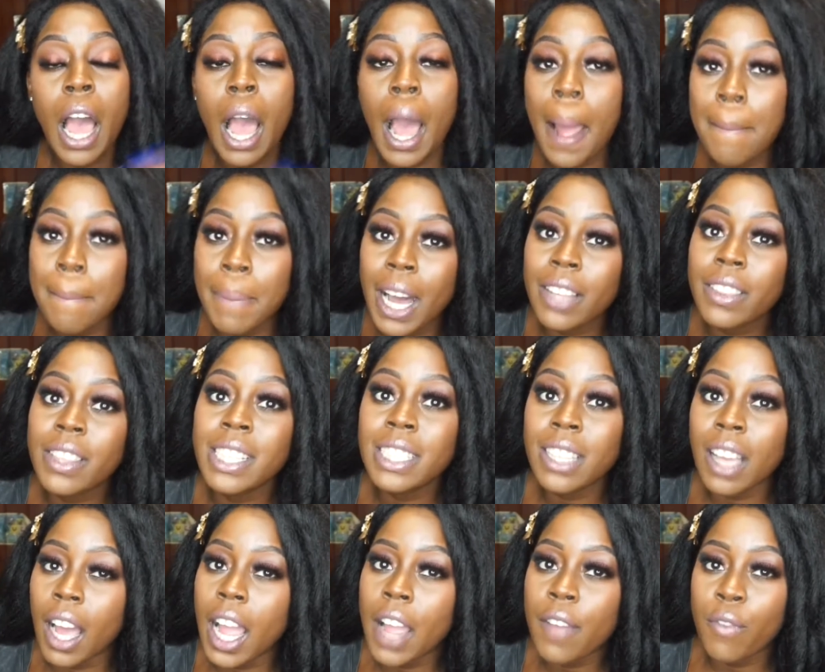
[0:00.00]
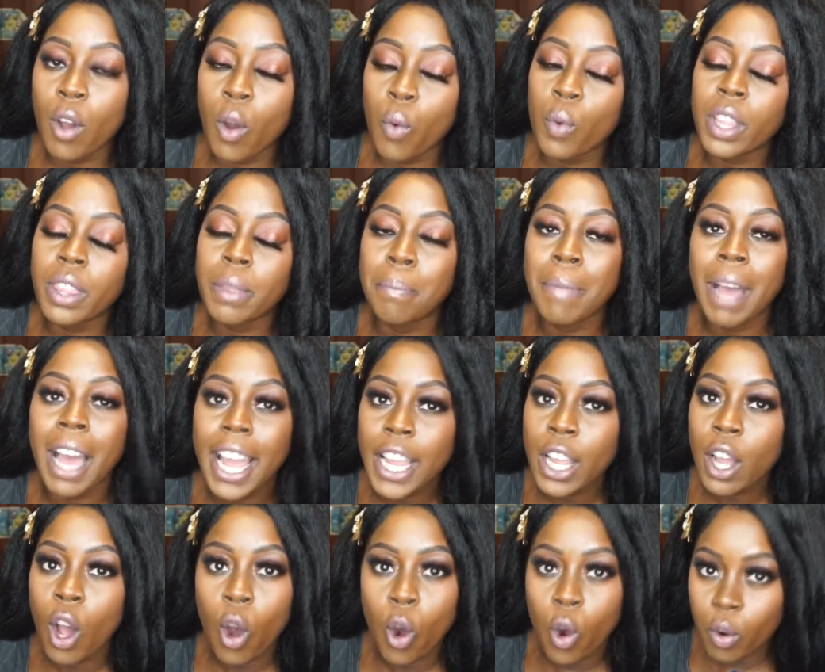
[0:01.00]
I bought this iPhone with
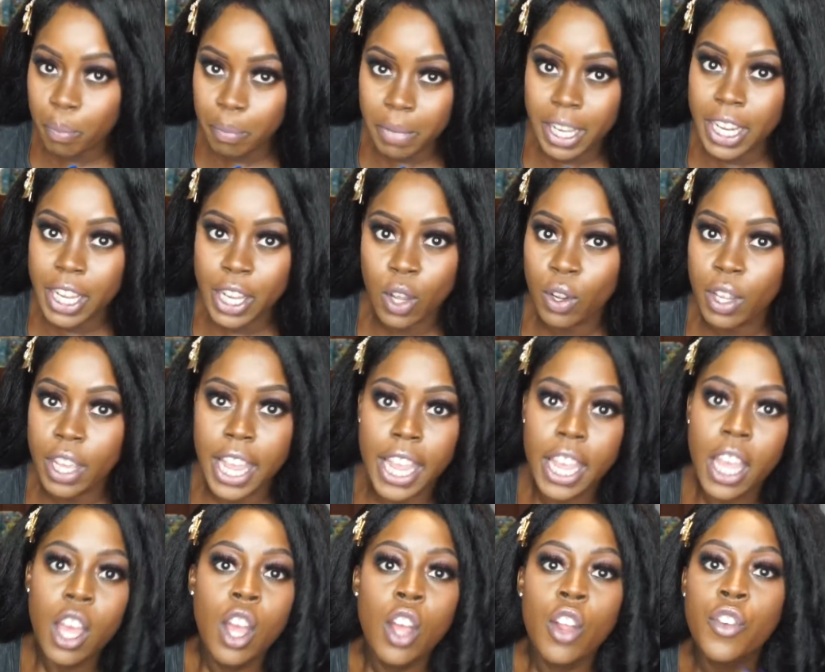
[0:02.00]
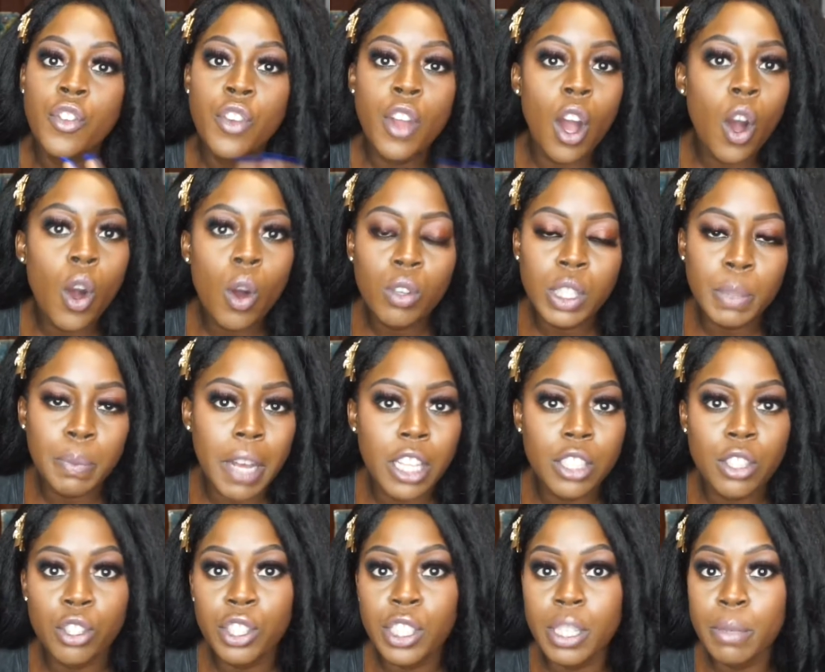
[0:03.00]
my own money, okay? No
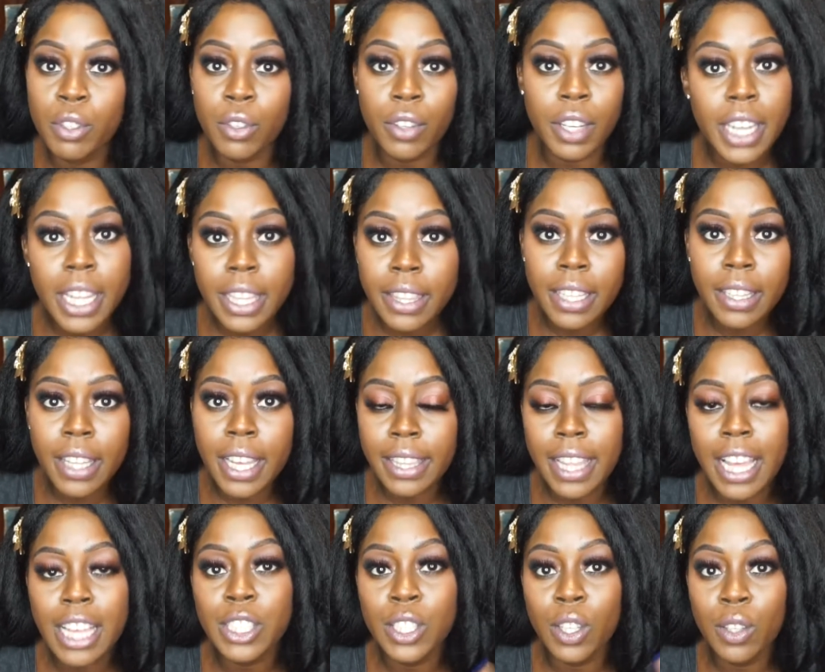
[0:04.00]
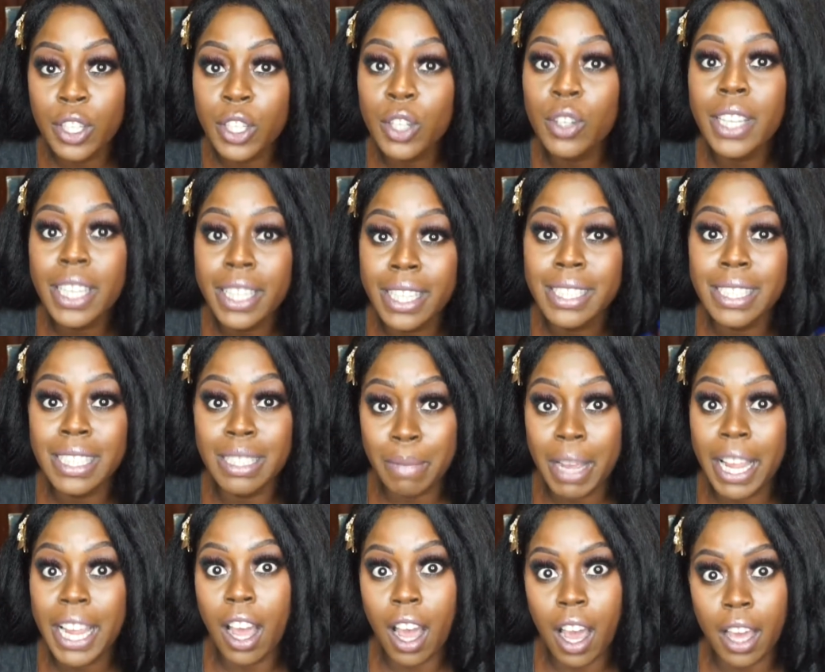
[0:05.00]
sponsorships or anything like that. So literally, this is
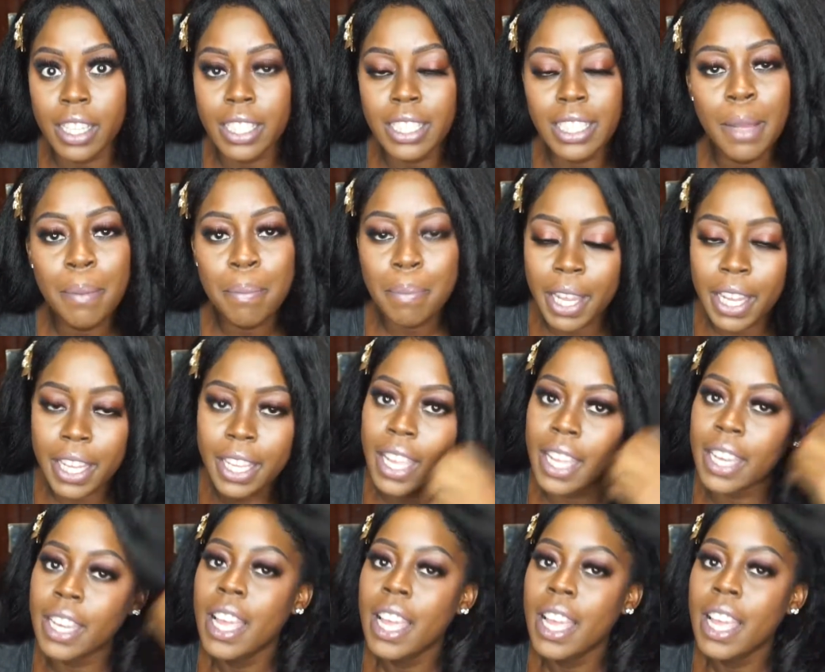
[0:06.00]
my honest opinion.